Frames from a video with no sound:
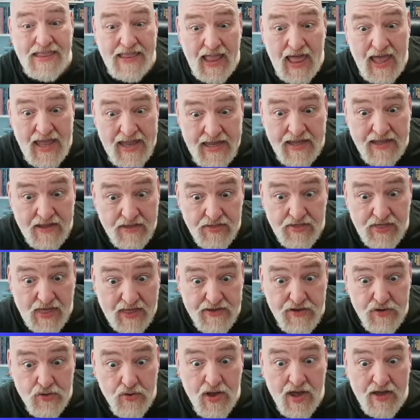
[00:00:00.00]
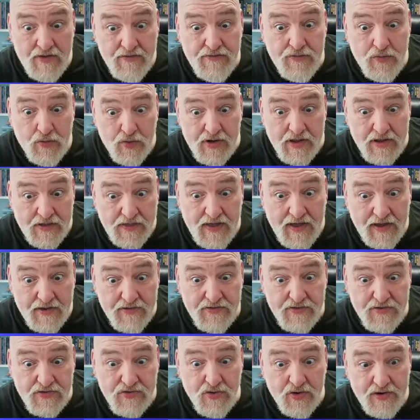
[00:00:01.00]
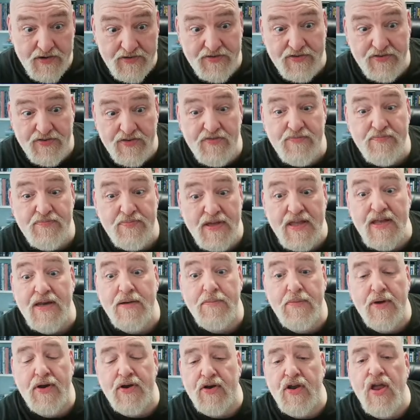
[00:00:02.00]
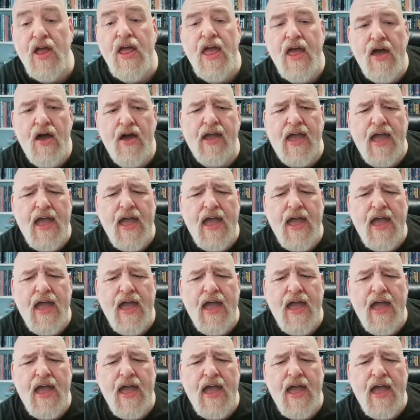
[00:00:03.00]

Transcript: like that you have 40,000 choices of peanut butter. Okay,